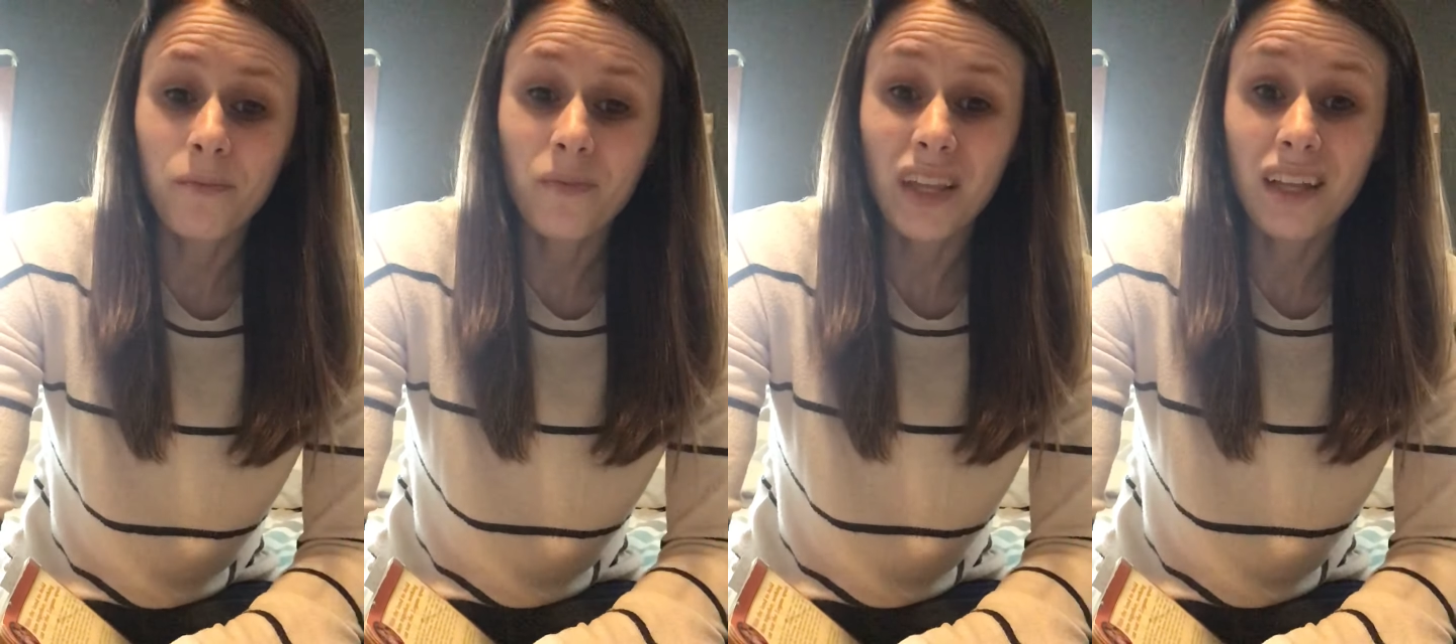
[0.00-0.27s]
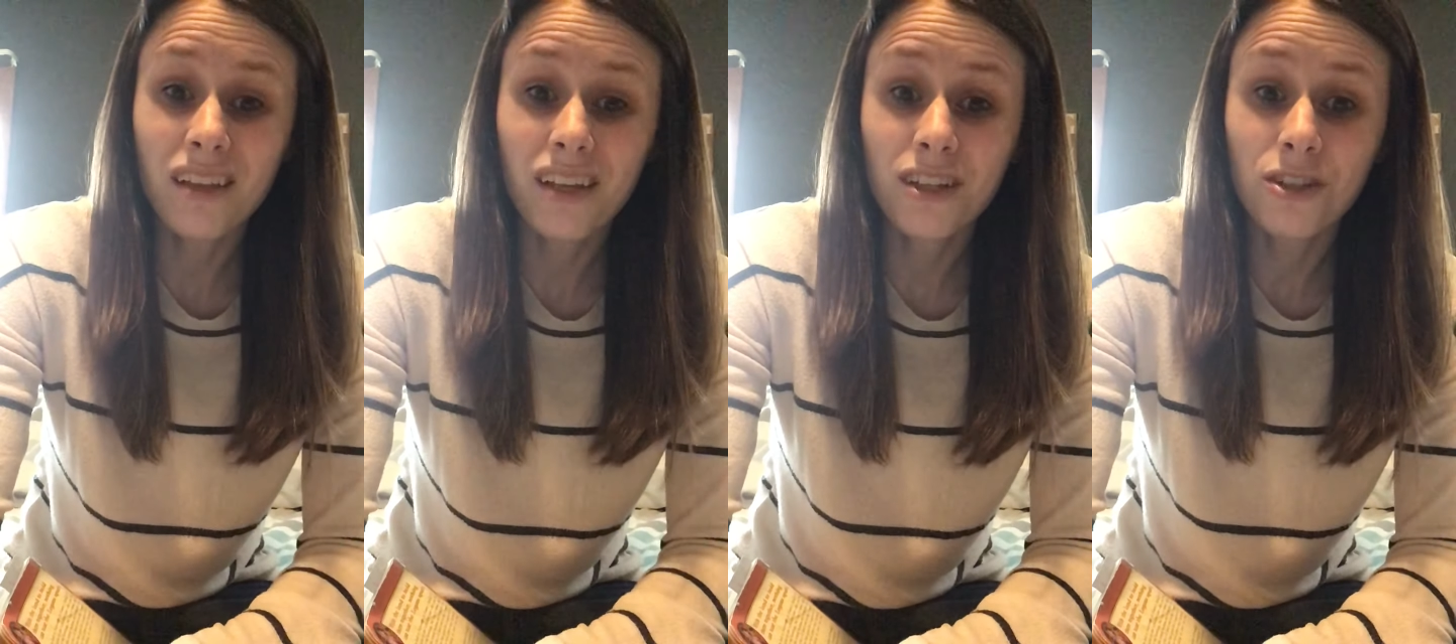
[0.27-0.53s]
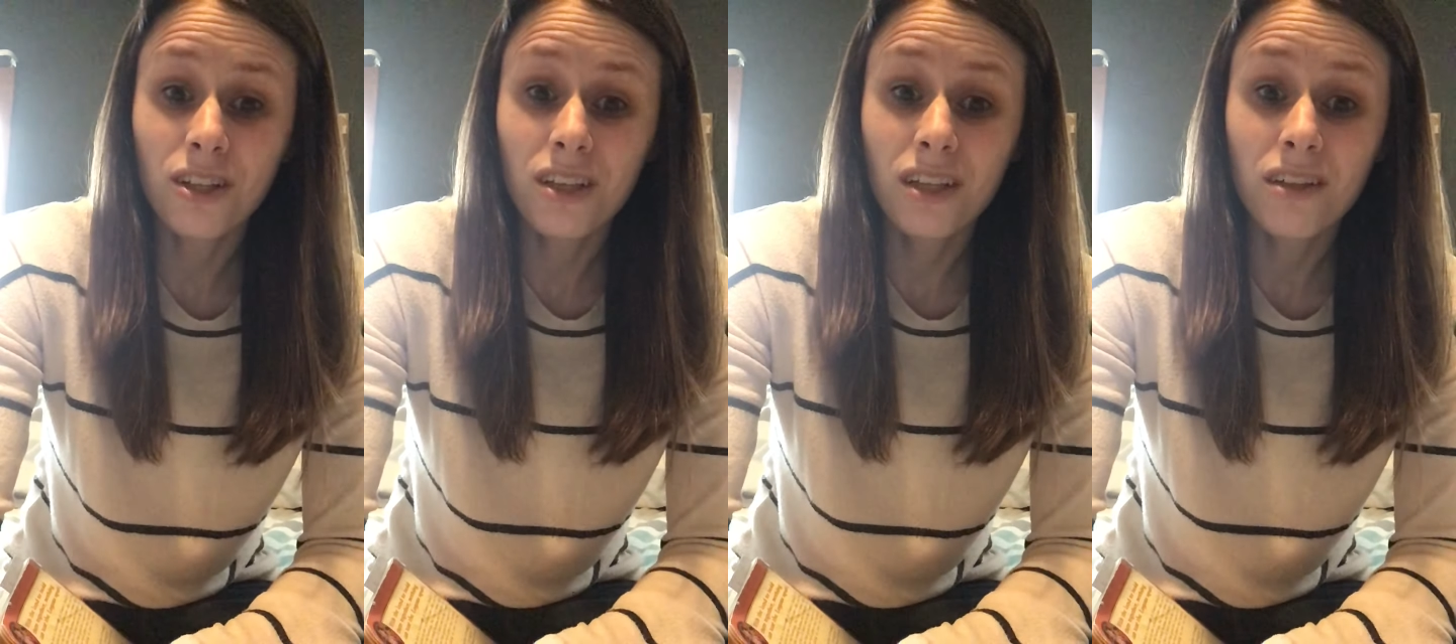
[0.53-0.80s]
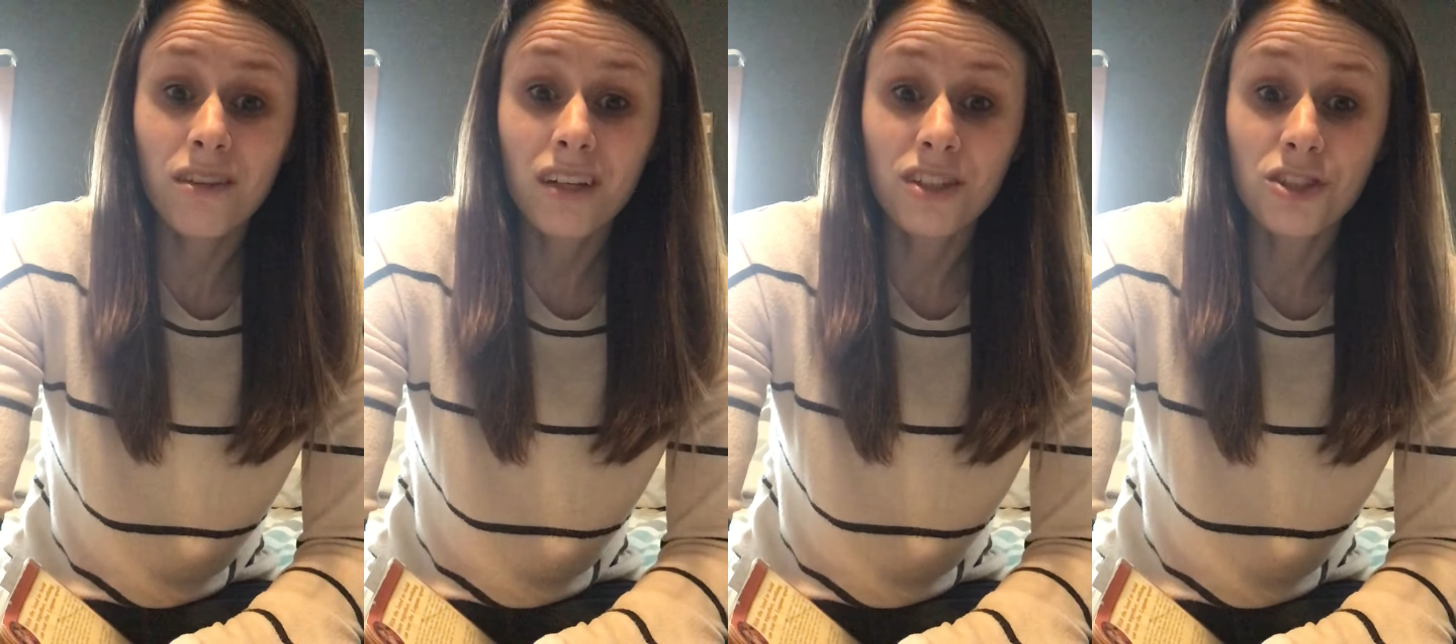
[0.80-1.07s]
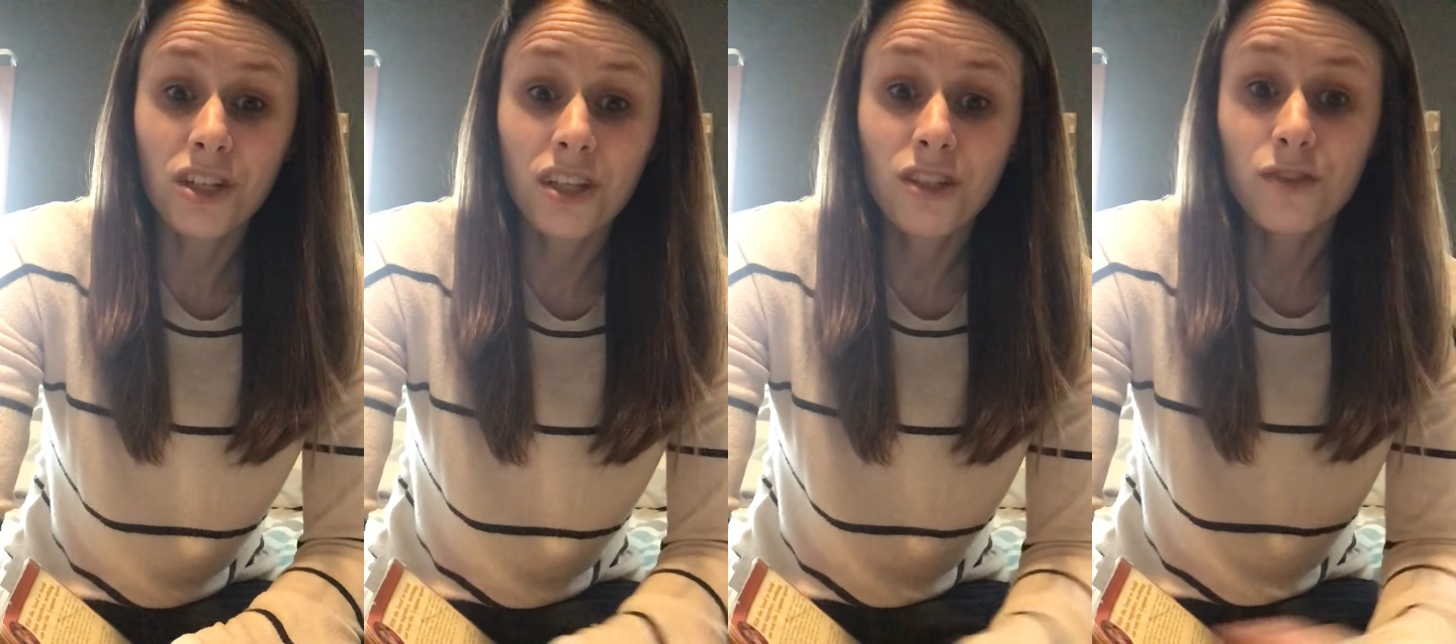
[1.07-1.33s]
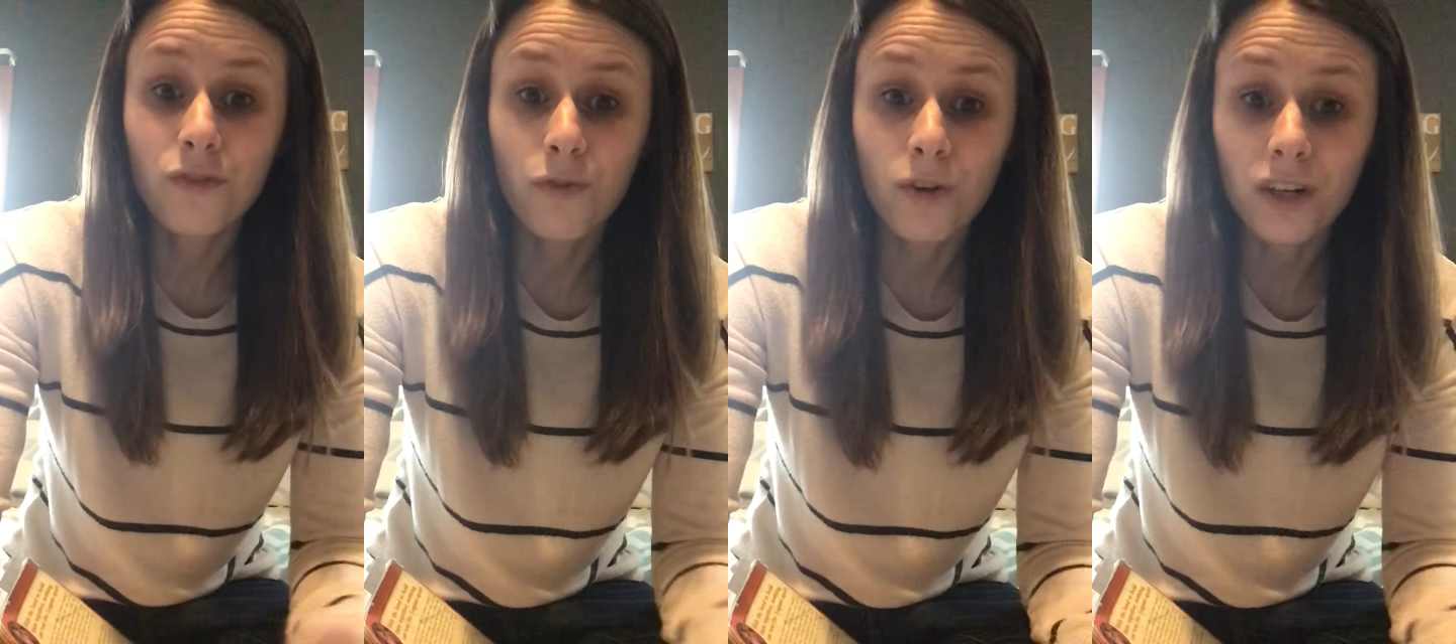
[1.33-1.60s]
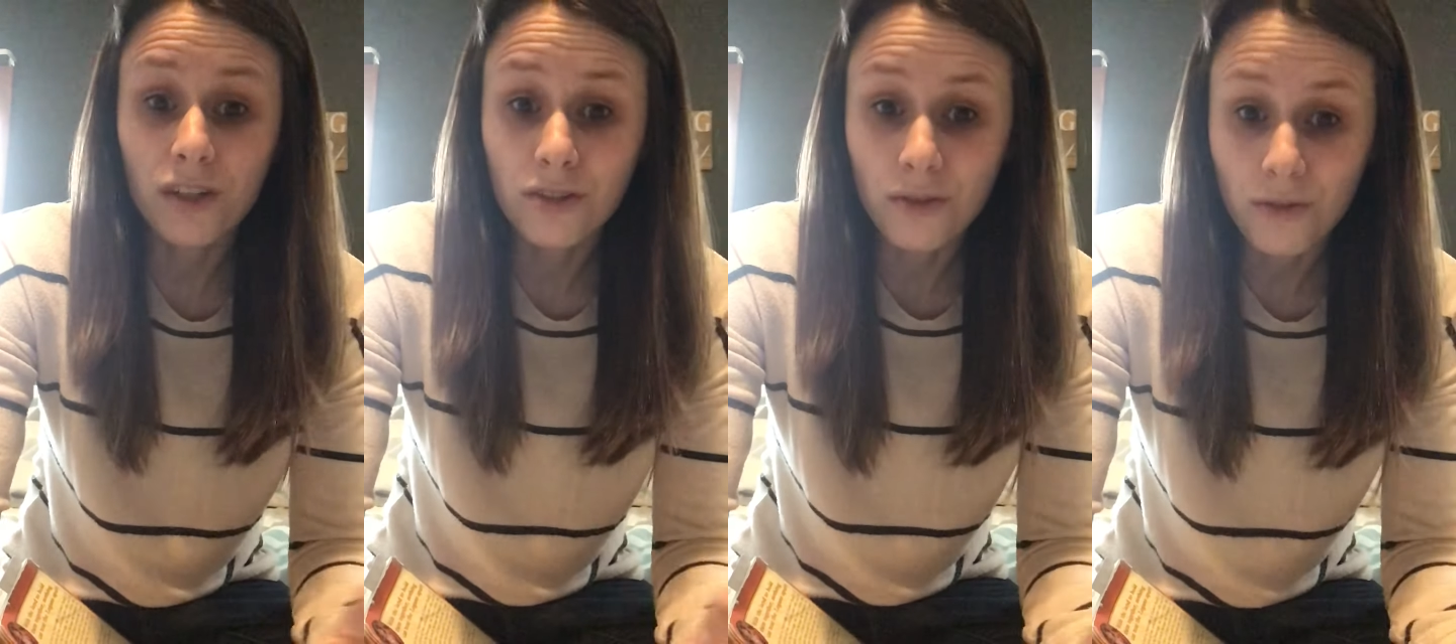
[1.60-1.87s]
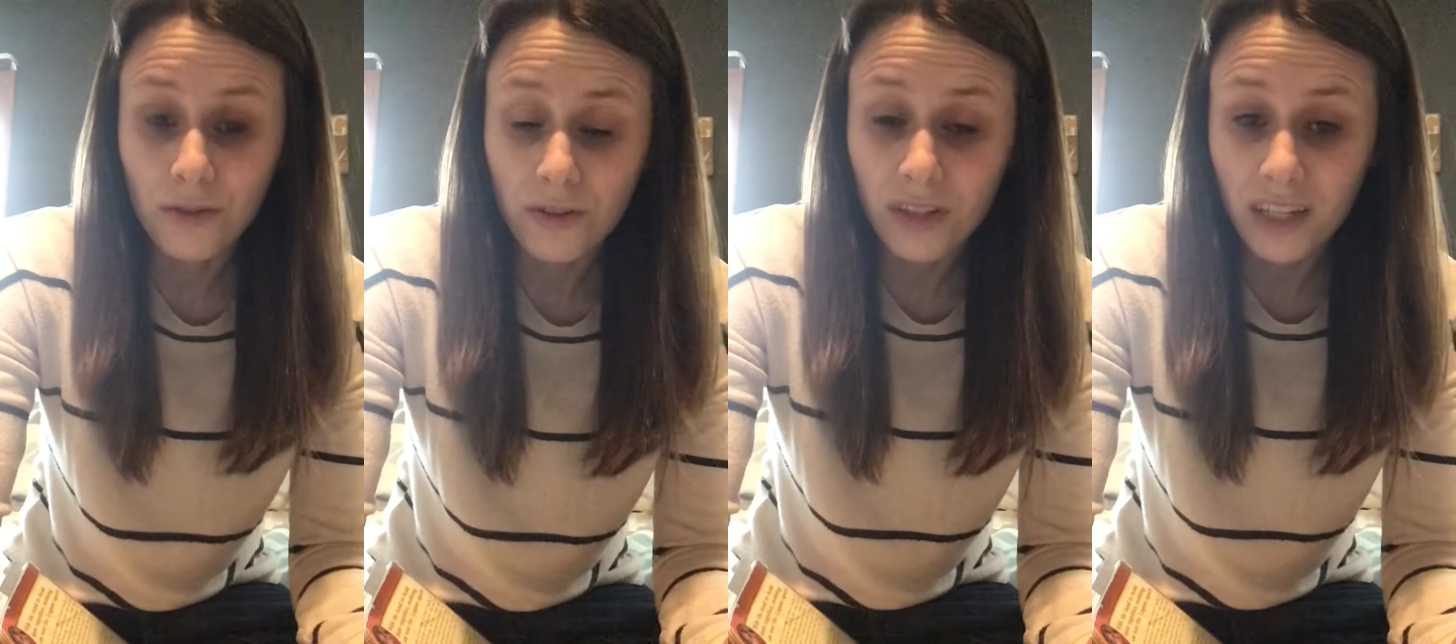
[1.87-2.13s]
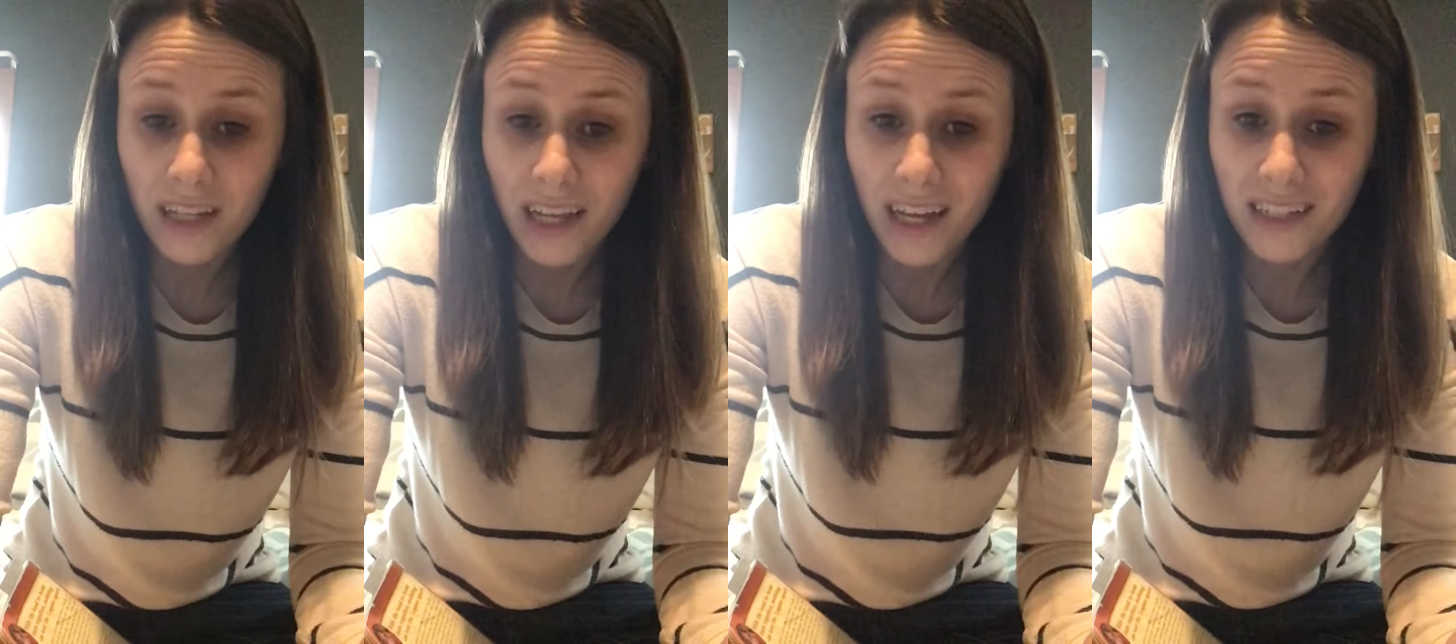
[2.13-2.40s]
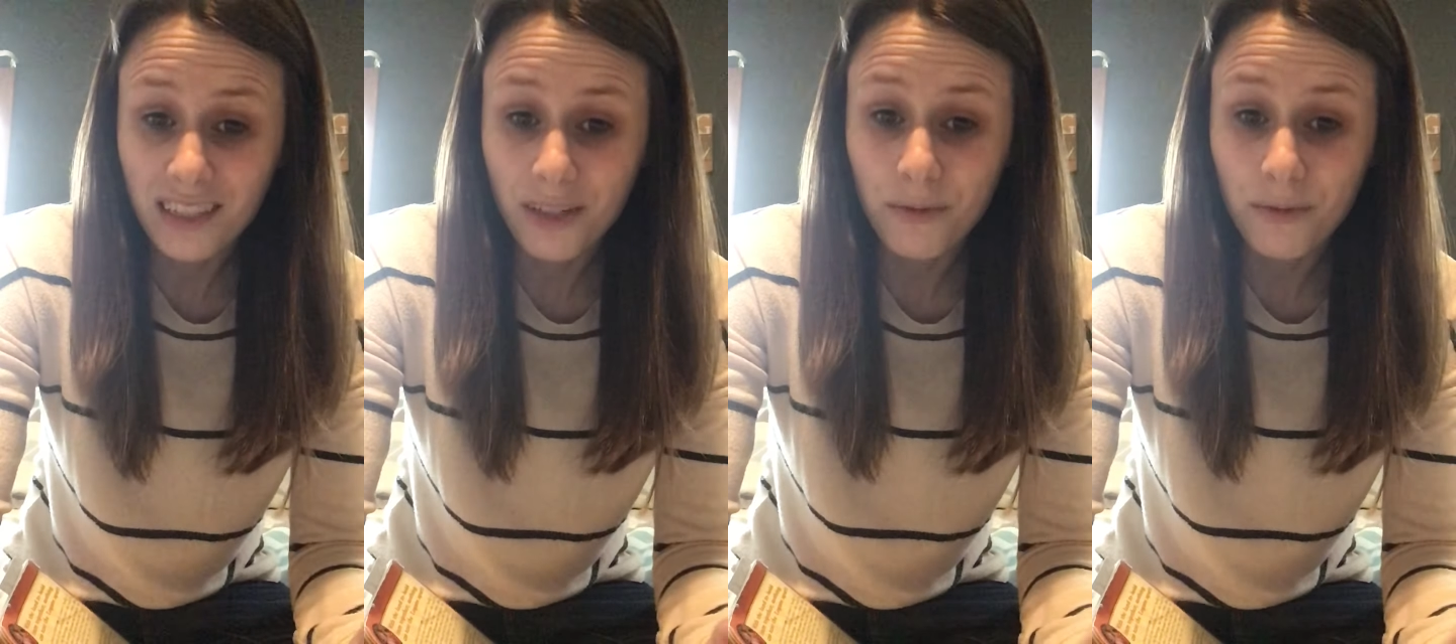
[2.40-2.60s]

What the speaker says: Lily and Jean is 4 years older than Cassie,